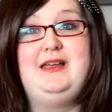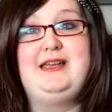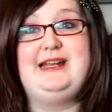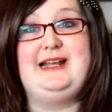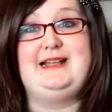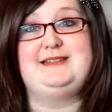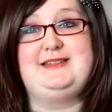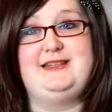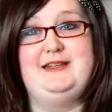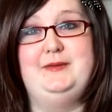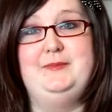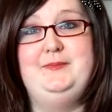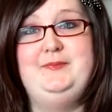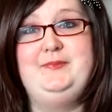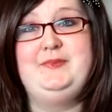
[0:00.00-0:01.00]
can answer
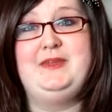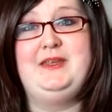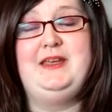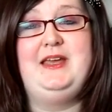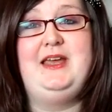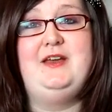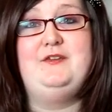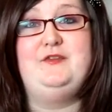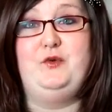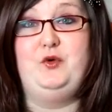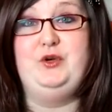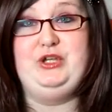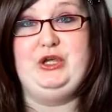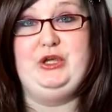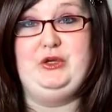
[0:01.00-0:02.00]
them
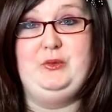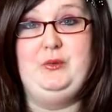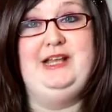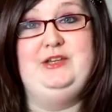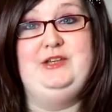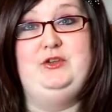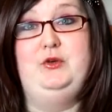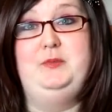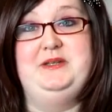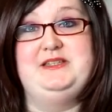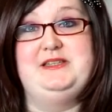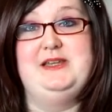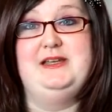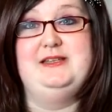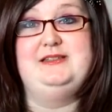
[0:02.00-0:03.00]
for you and your
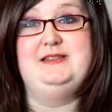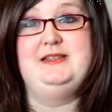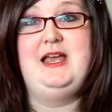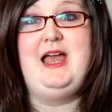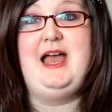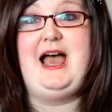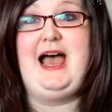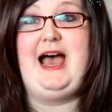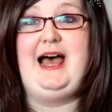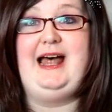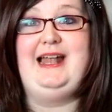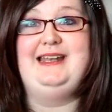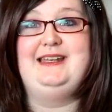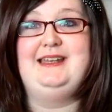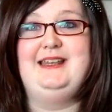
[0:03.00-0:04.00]
business.
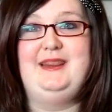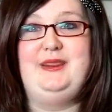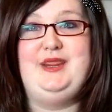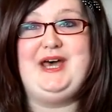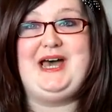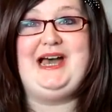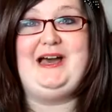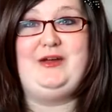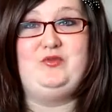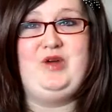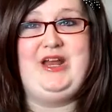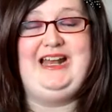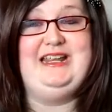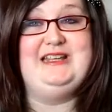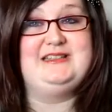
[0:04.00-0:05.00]
And that
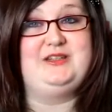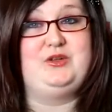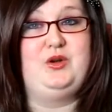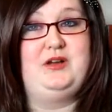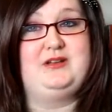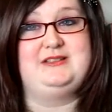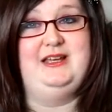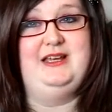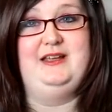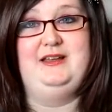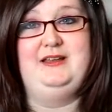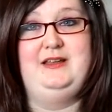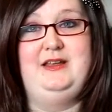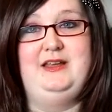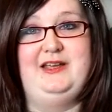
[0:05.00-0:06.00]
really is the crux here,
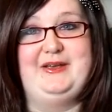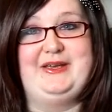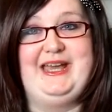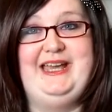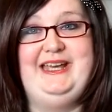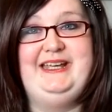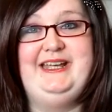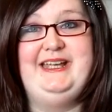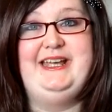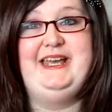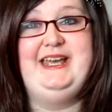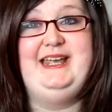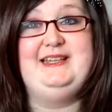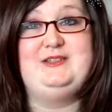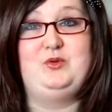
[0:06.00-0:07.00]
okay?
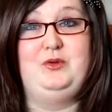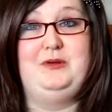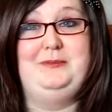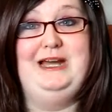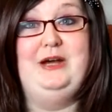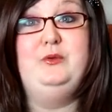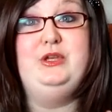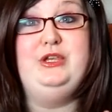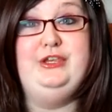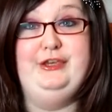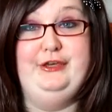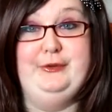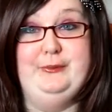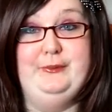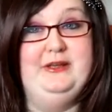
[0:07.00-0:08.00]
it's all about
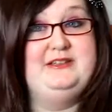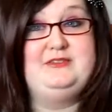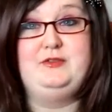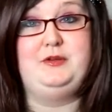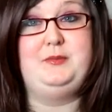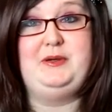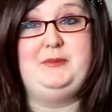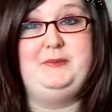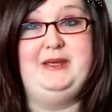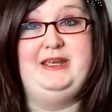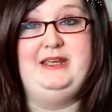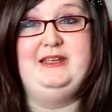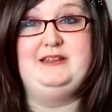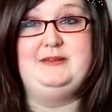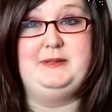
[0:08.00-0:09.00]
you. It's not about
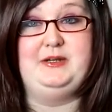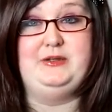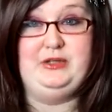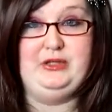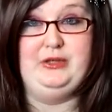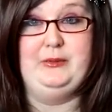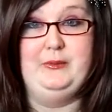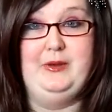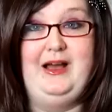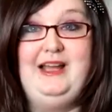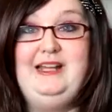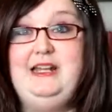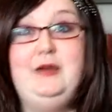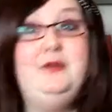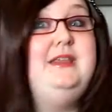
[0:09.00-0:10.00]
me, it's about you. I
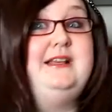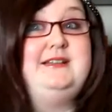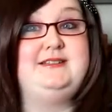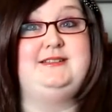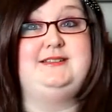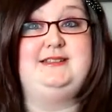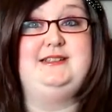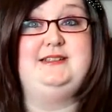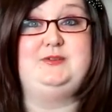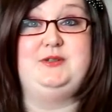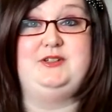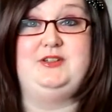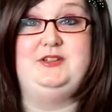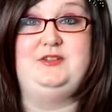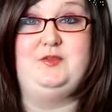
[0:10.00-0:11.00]
know the answers to these
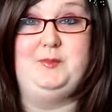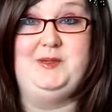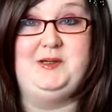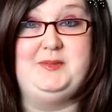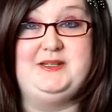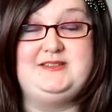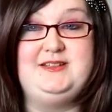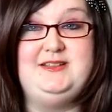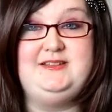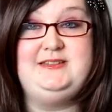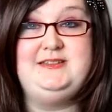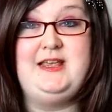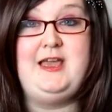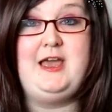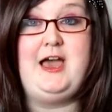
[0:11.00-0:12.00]
questions for my business.
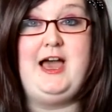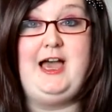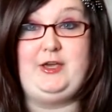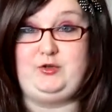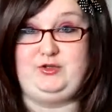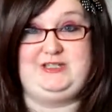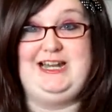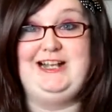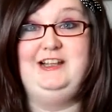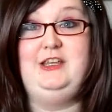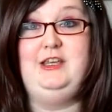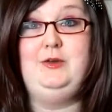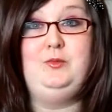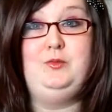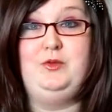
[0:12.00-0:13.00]
I could tell
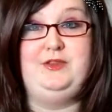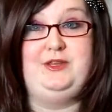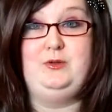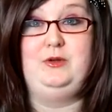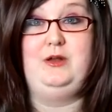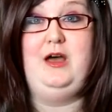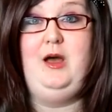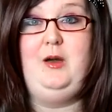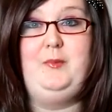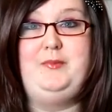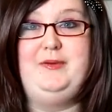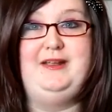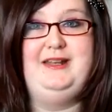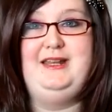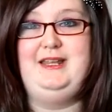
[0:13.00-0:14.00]
you what they all are,
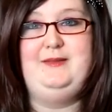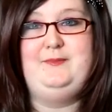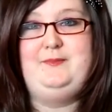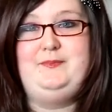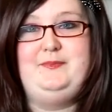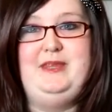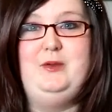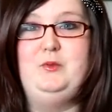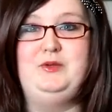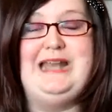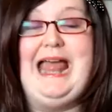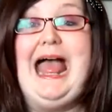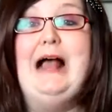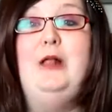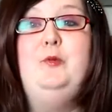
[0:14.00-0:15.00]
but it wouldn't
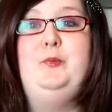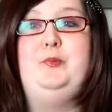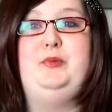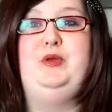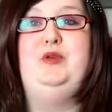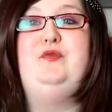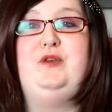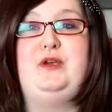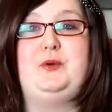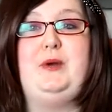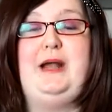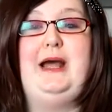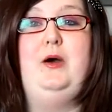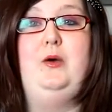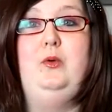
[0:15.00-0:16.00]
help you figure
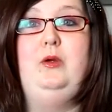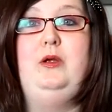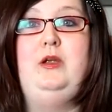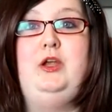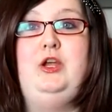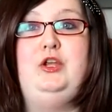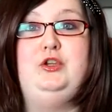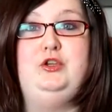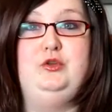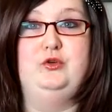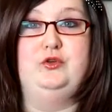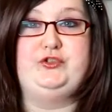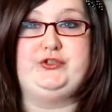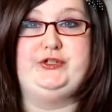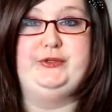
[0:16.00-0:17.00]
out
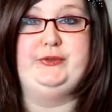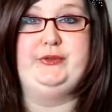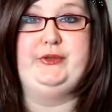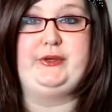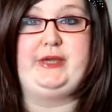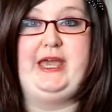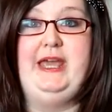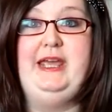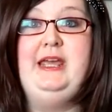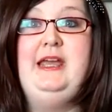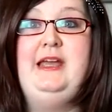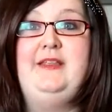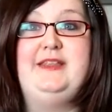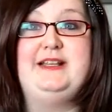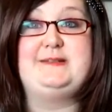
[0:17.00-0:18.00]
your truth, okay?
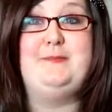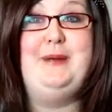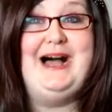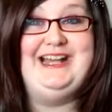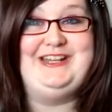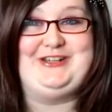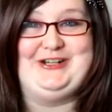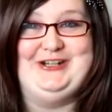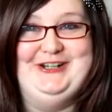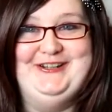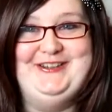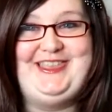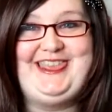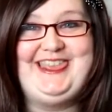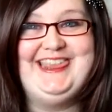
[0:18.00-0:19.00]
That's my
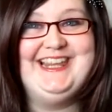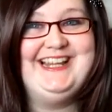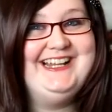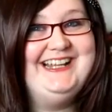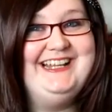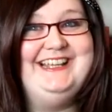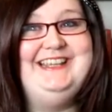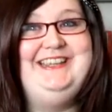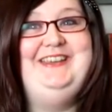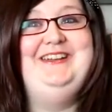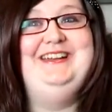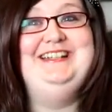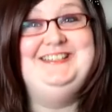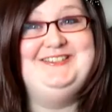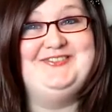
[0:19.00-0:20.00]
truth. You
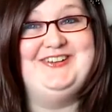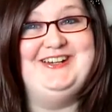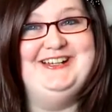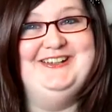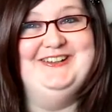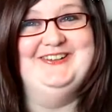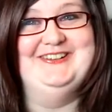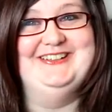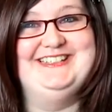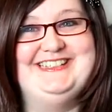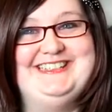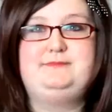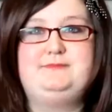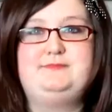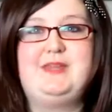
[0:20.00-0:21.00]
need to find yours.
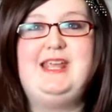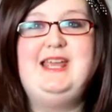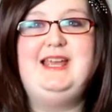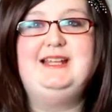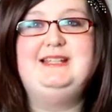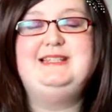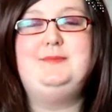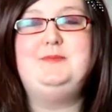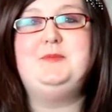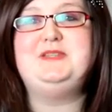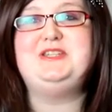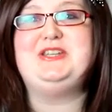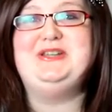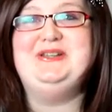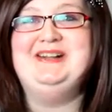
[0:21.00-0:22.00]
Tip number
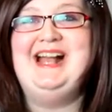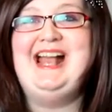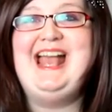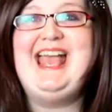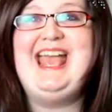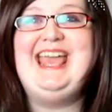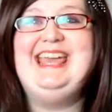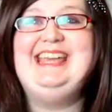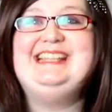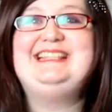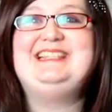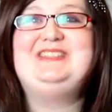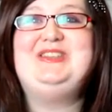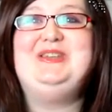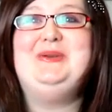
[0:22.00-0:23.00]
two
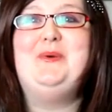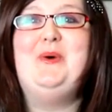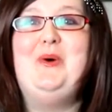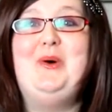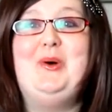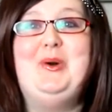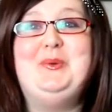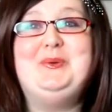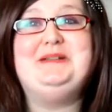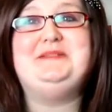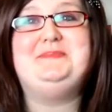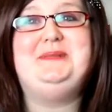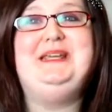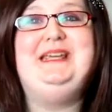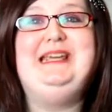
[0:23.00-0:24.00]
is to always
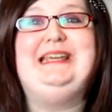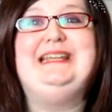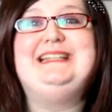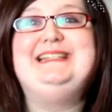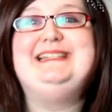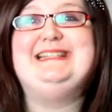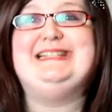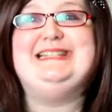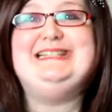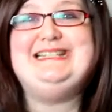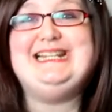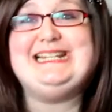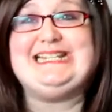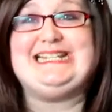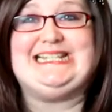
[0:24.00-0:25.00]
be
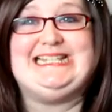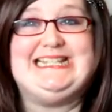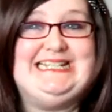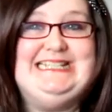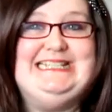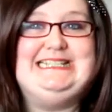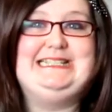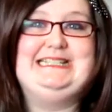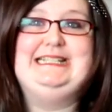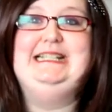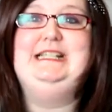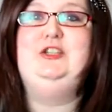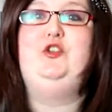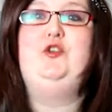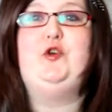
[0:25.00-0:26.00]
consistent
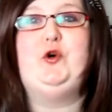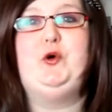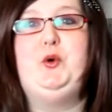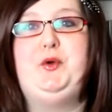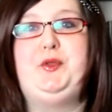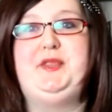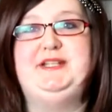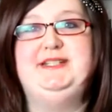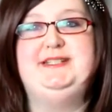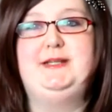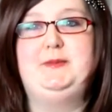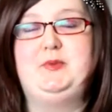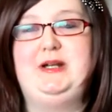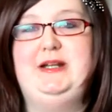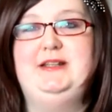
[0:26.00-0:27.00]
in your
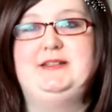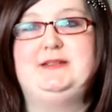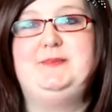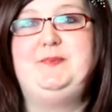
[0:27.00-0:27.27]
authentic brand.